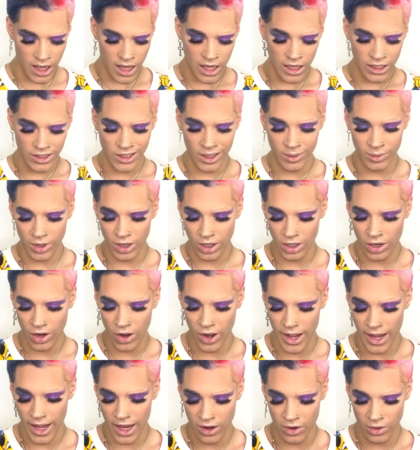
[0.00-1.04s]
So I'm going to go
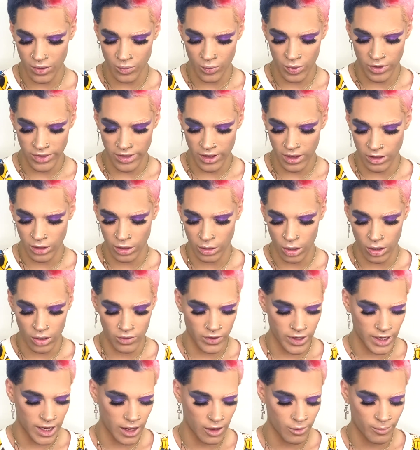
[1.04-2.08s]
ahead in with the
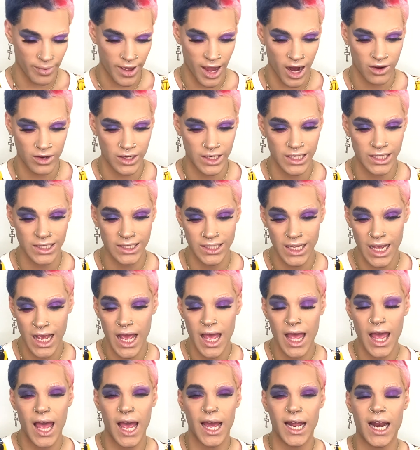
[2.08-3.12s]
L'Oreal Paris.
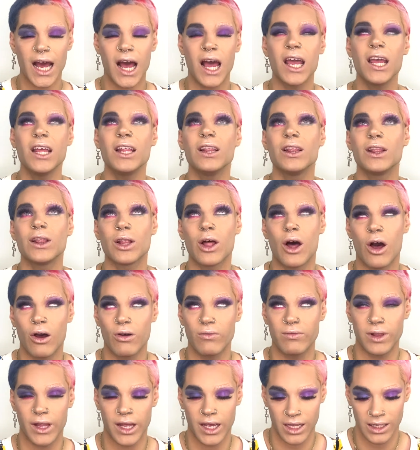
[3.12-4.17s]
And I love
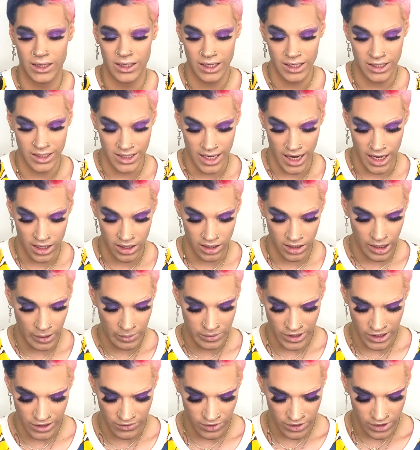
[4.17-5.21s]
like designer
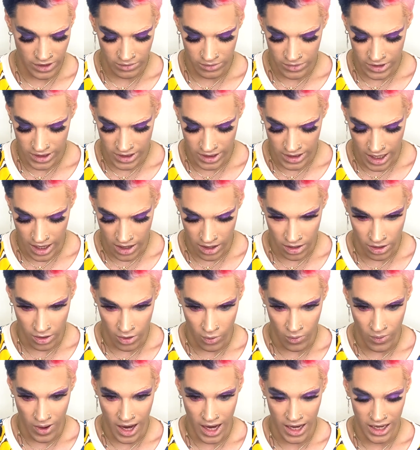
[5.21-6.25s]
lipsticks for some reason. I don't know
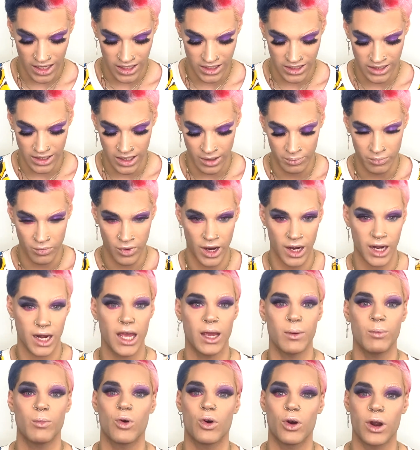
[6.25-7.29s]
why. It is the brand
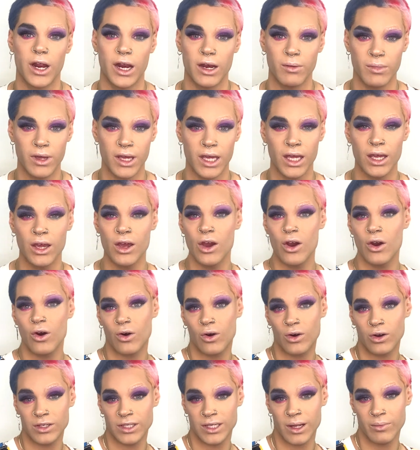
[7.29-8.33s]
name whore in me
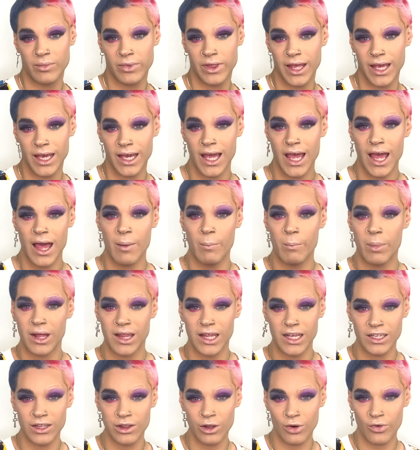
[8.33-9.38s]
or something. But
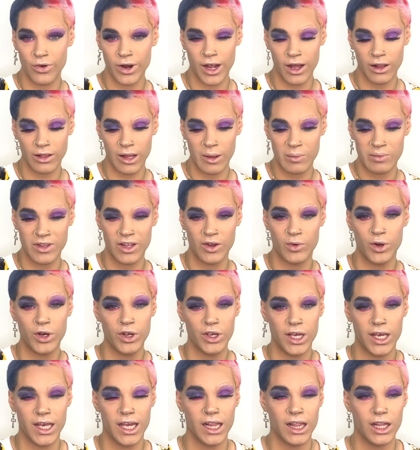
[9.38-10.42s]
this L'Oreal lipstick, where you
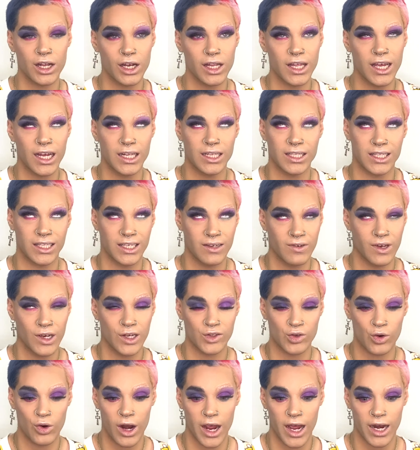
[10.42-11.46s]
can get literally at CVS
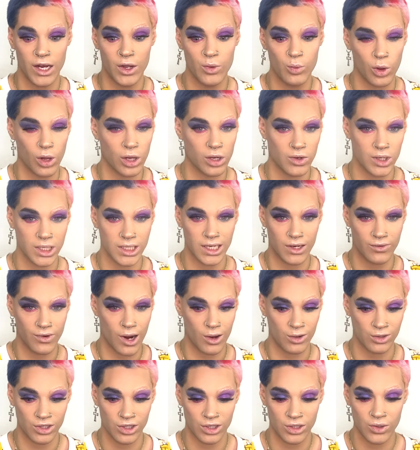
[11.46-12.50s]
or any Walgreens
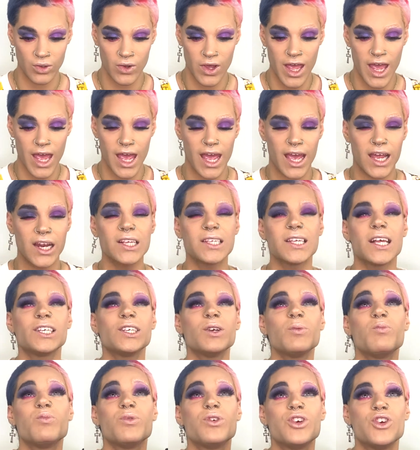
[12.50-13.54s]
around you, it is such a
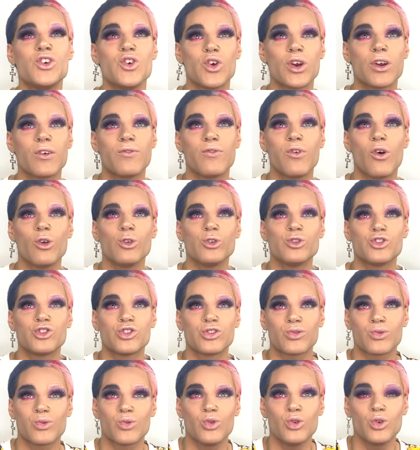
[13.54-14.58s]
beautiful,
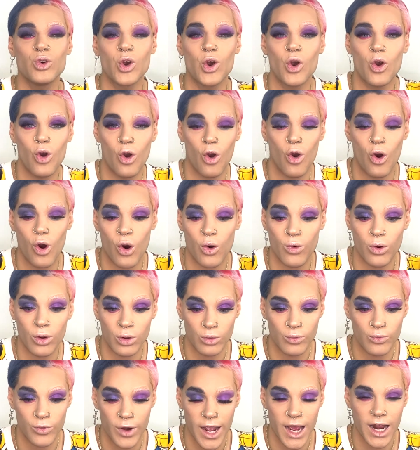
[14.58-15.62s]
true coral
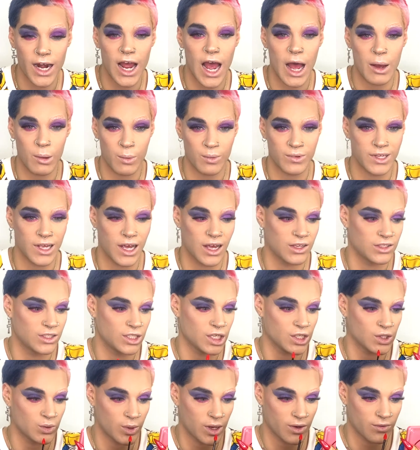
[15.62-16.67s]
red. I'm obsessed.
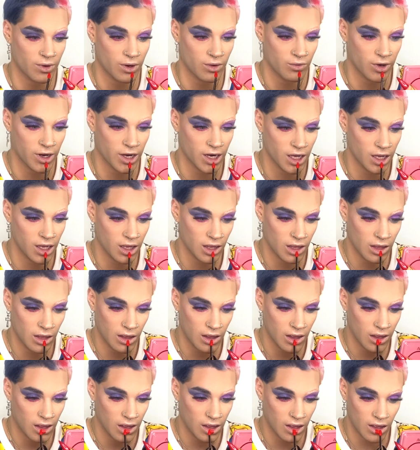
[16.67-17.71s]
Just wait for it. Ready?
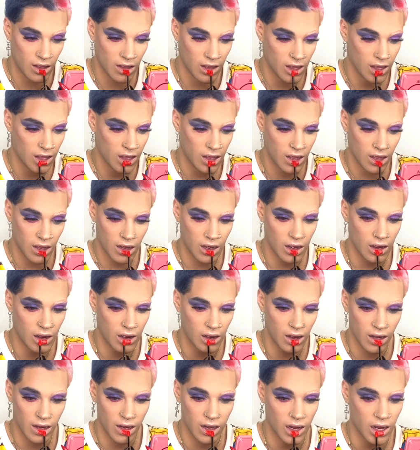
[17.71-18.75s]
Oh
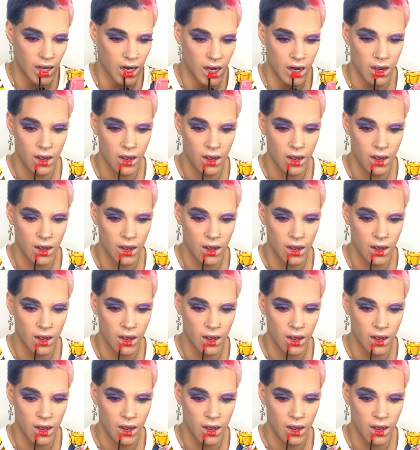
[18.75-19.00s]
my god.